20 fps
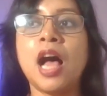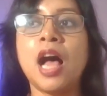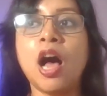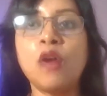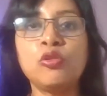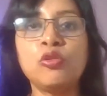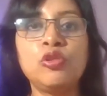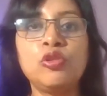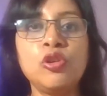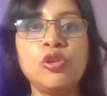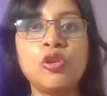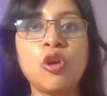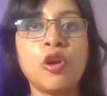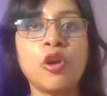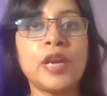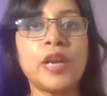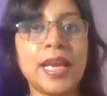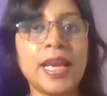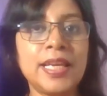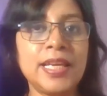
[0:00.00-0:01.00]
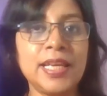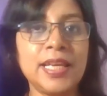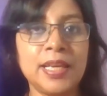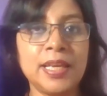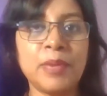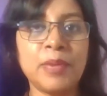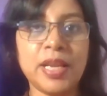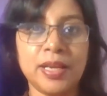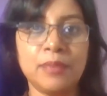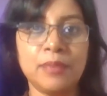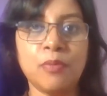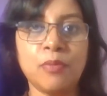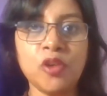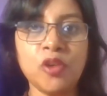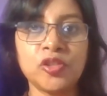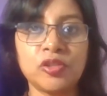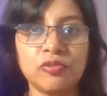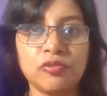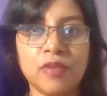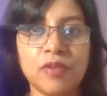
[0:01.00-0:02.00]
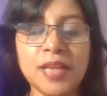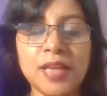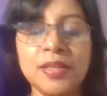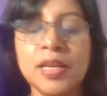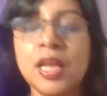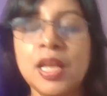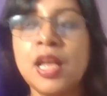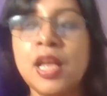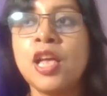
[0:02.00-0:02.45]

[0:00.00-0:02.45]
Outlook or any email inbox, right?